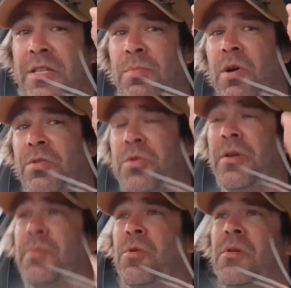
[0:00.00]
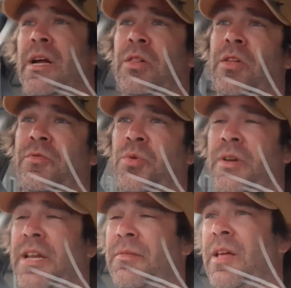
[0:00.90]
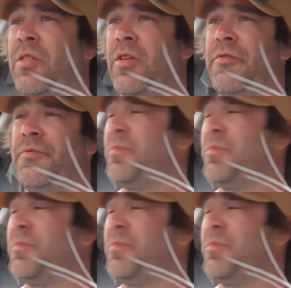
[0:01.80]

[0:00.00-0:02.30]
small streamer. I love doing that. I love